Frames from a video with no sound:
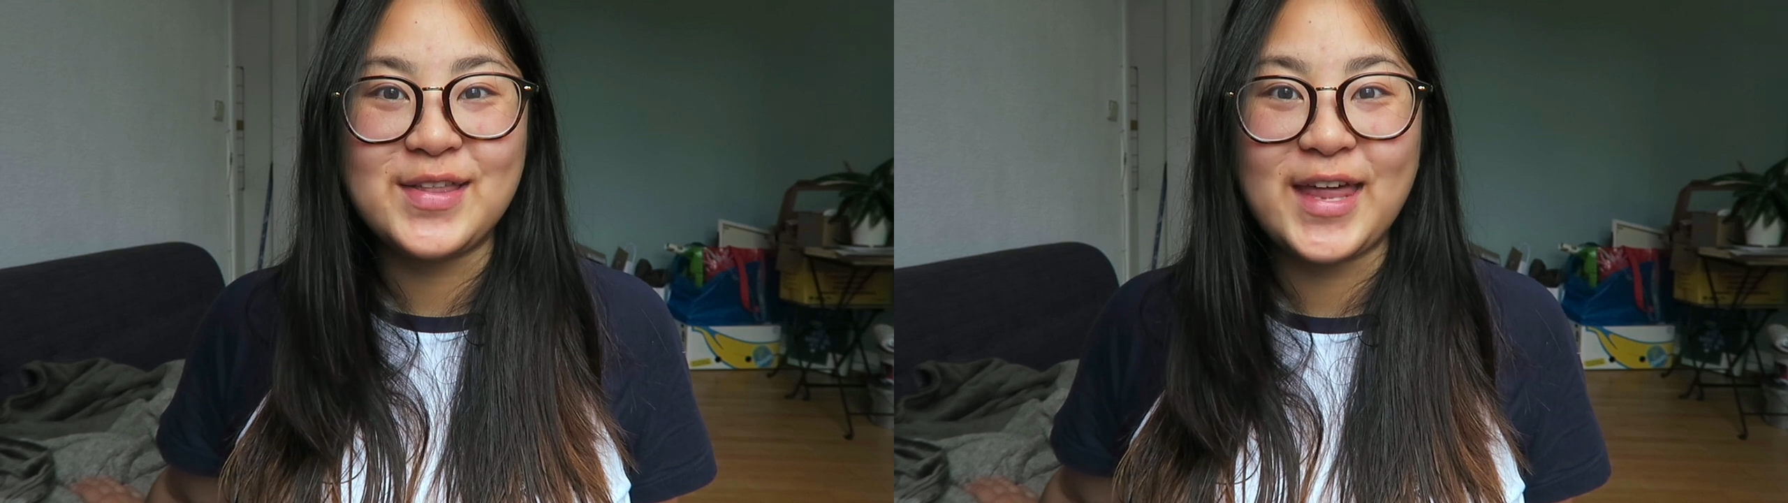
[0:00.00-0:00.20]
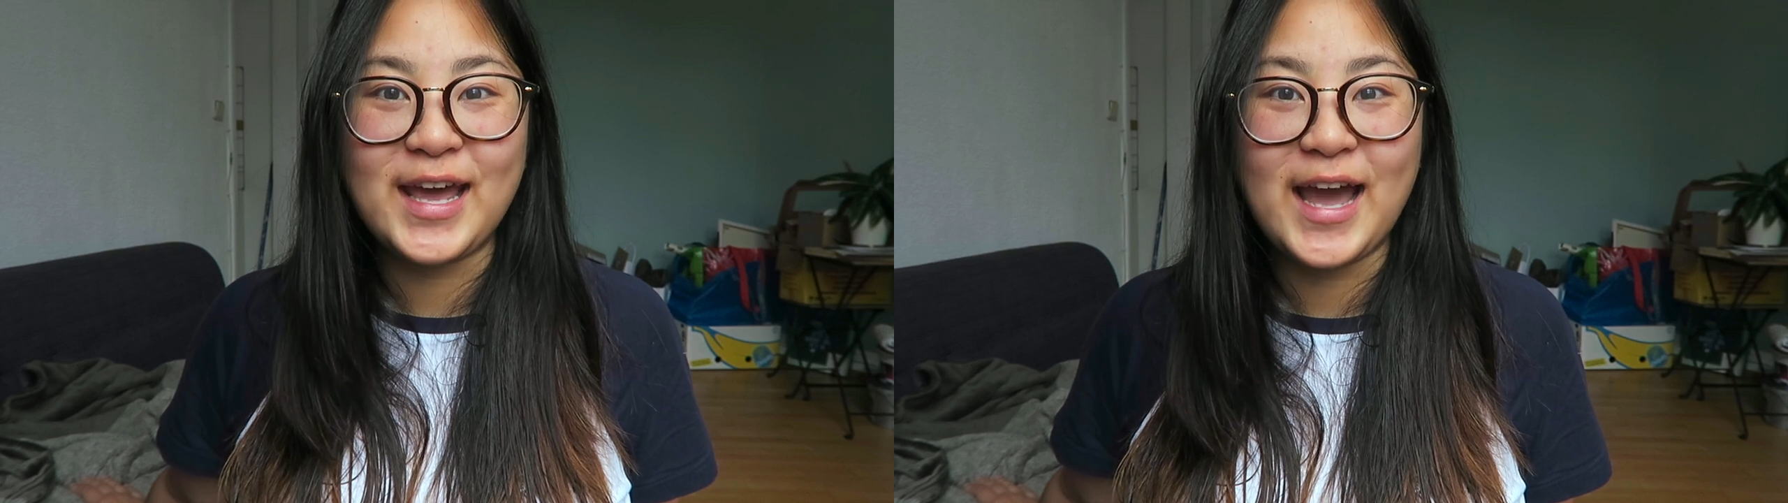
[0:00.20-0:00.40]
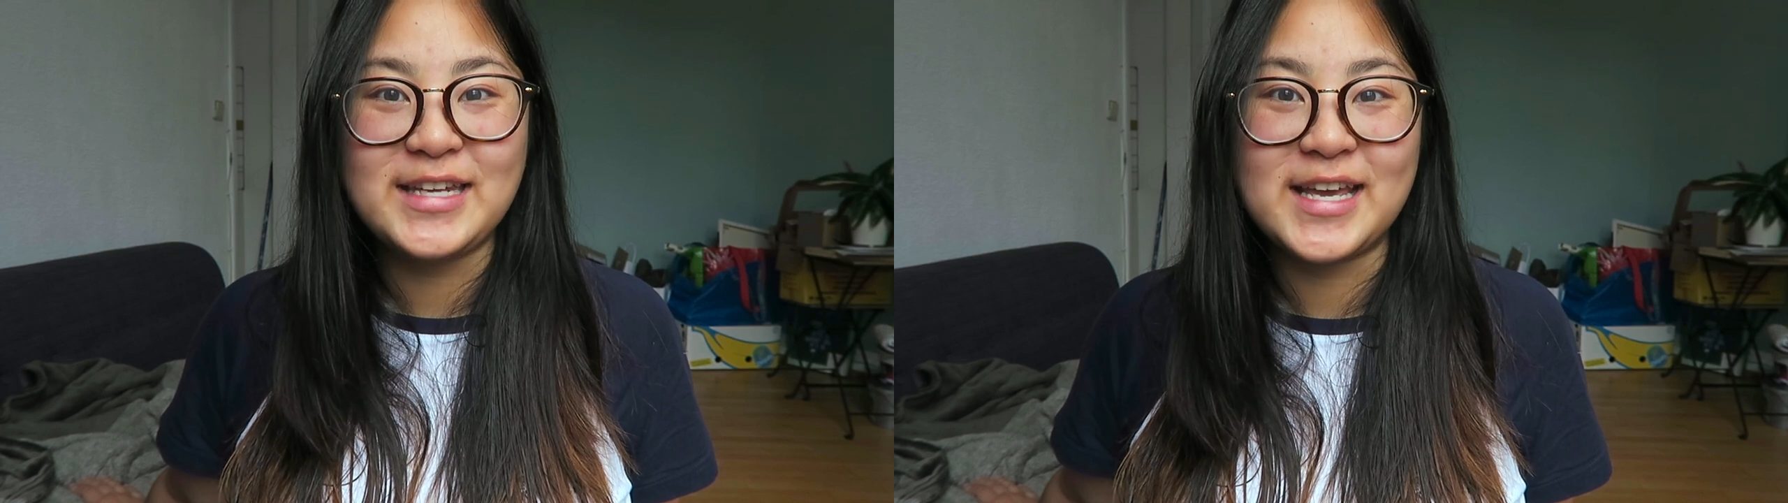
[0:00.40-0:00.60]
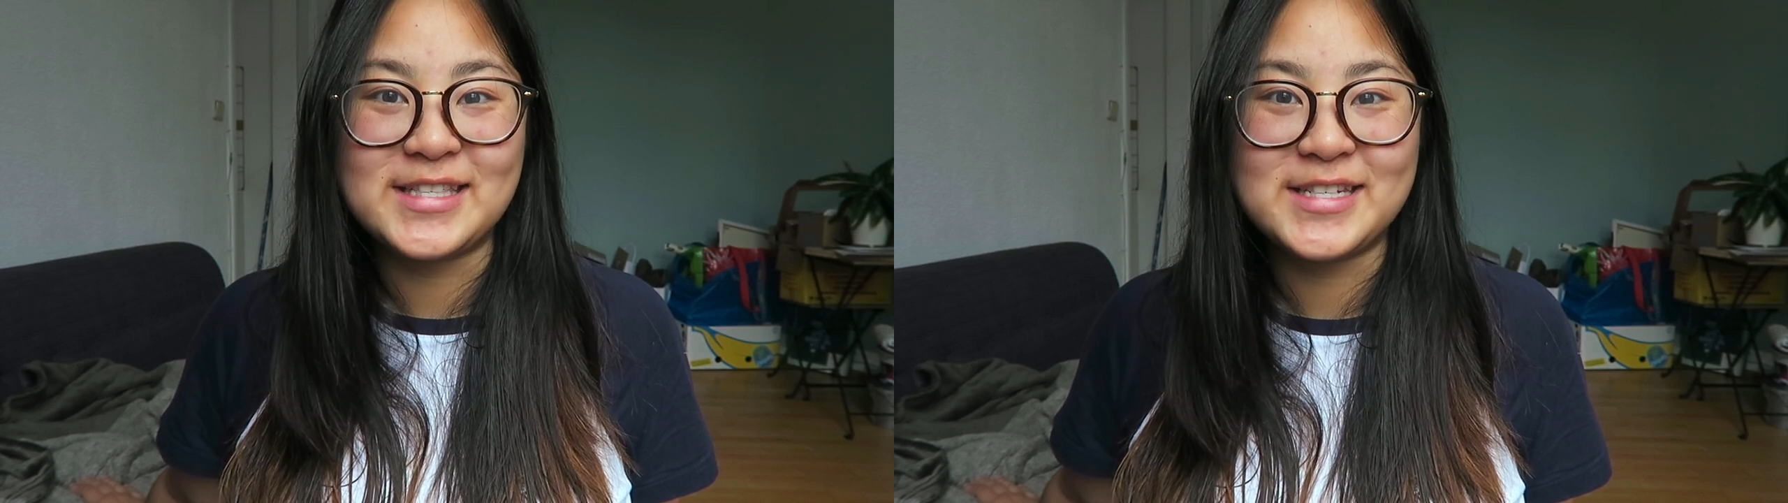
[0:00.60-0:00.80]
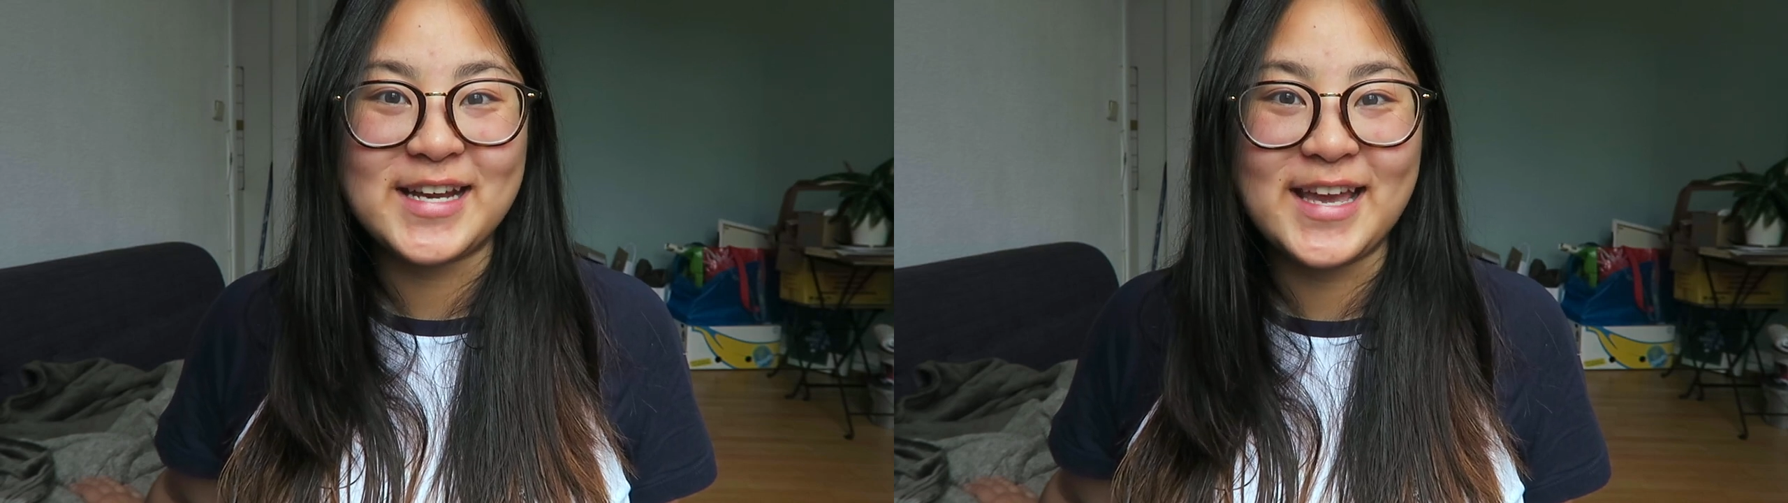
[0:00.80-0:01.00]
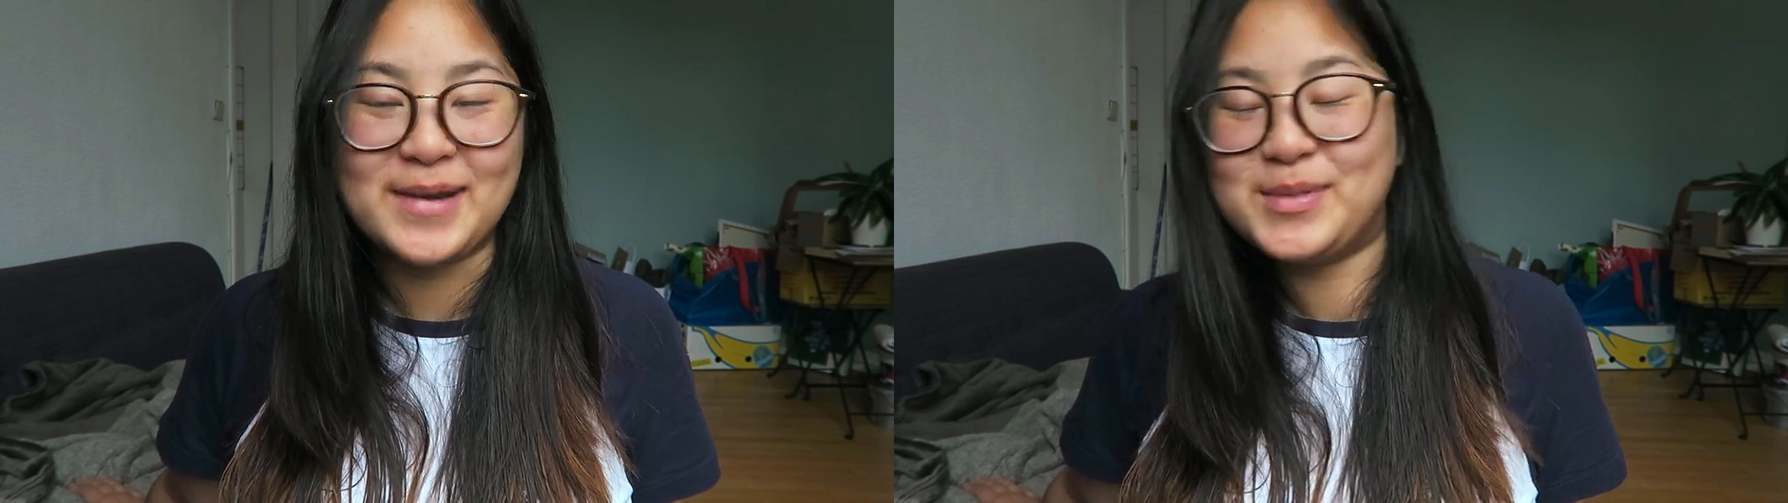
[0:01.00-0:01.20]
now that I got yesterday.